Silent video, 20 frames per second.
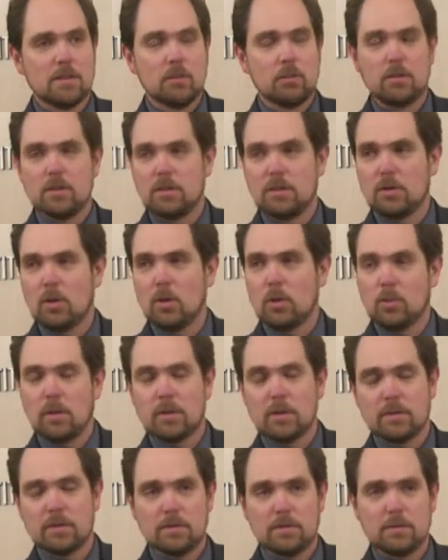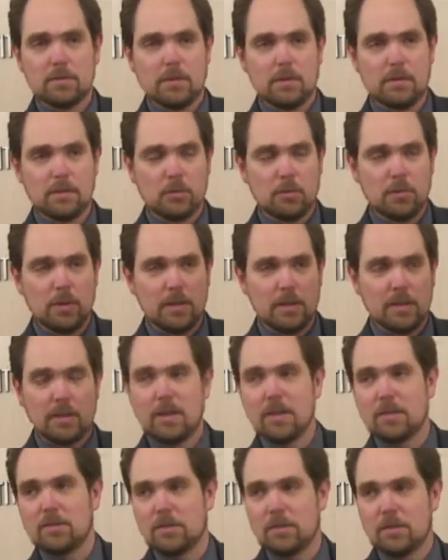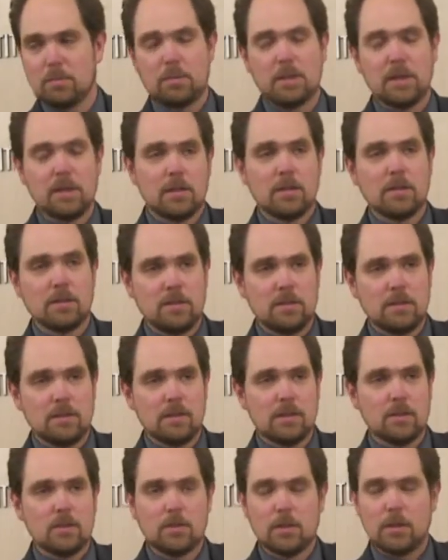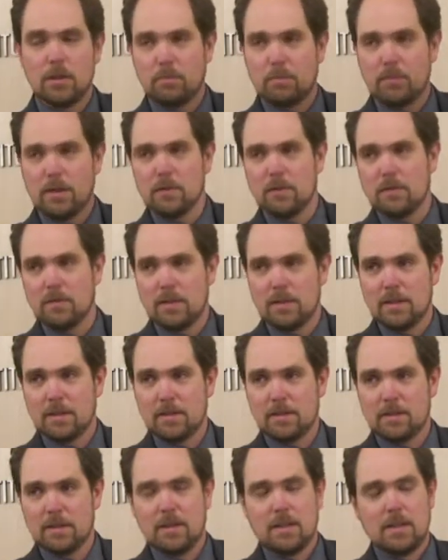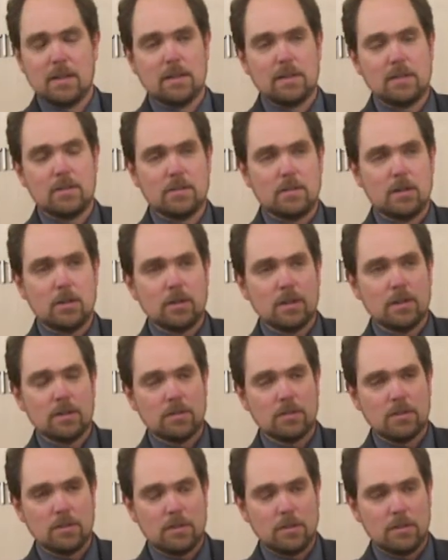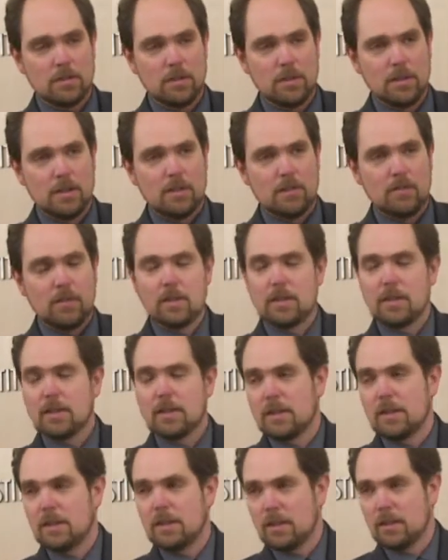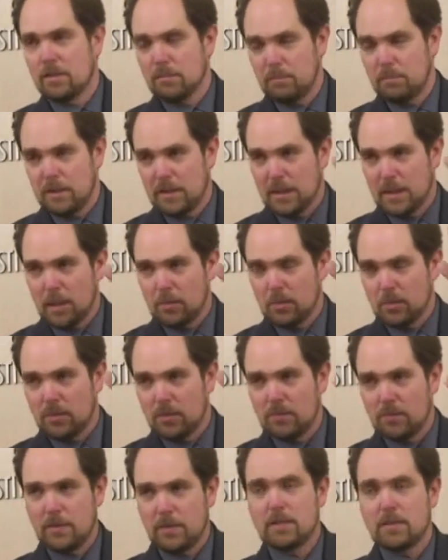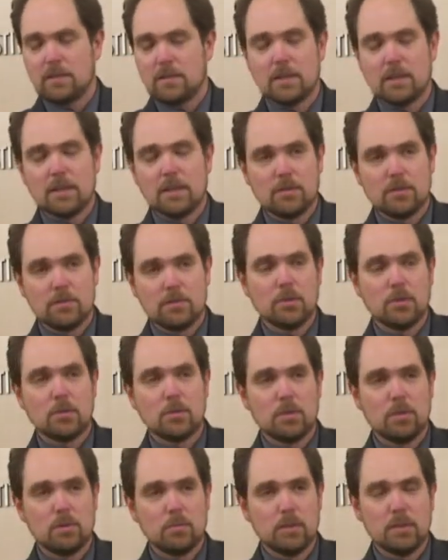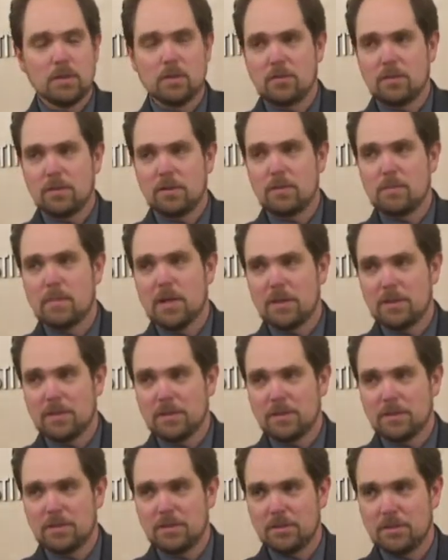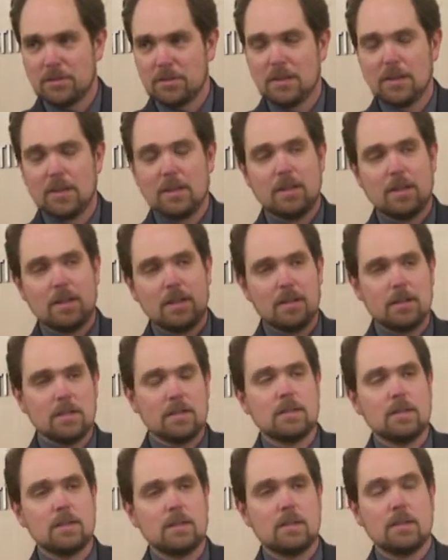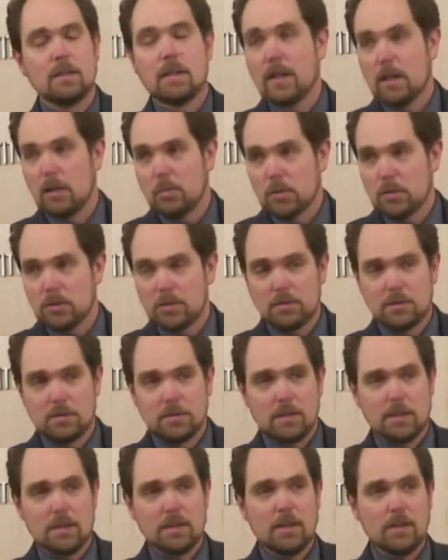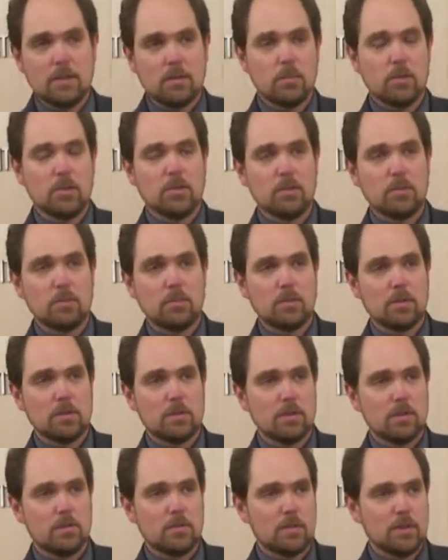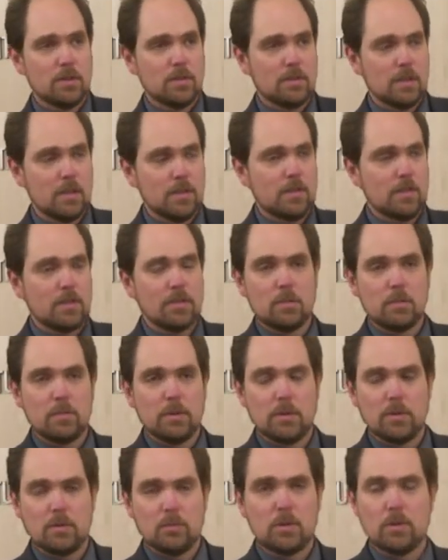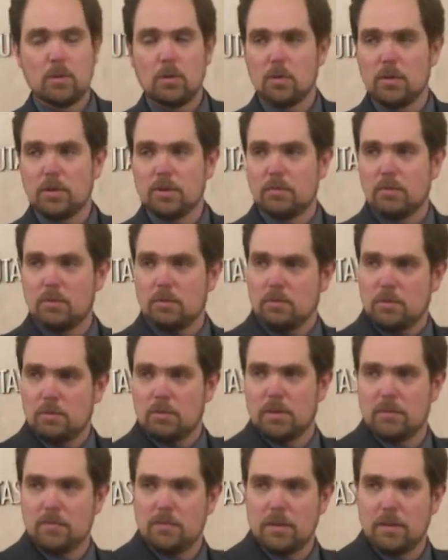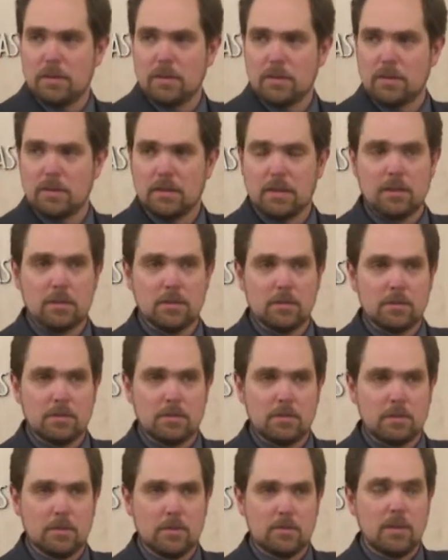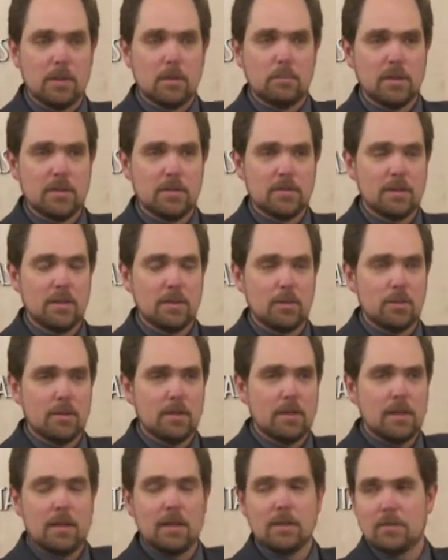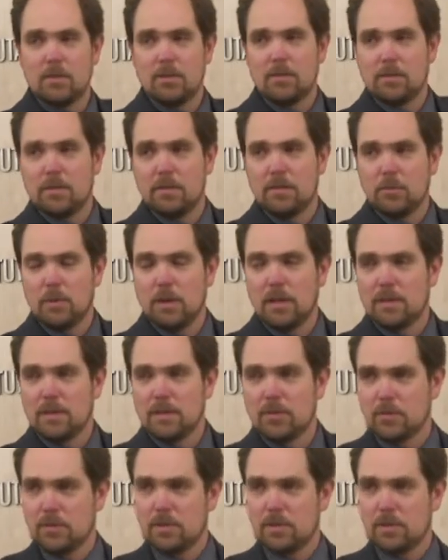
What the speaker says: We all wanted, Lithuania has its PRT and is very proud of that. The Estonians are very keen on being able to fight together, first with the British and the Americans in Helmand, and that's most important for us to have that experience. We don't want to be fighting together side by side with the Latvians or Lithuanians.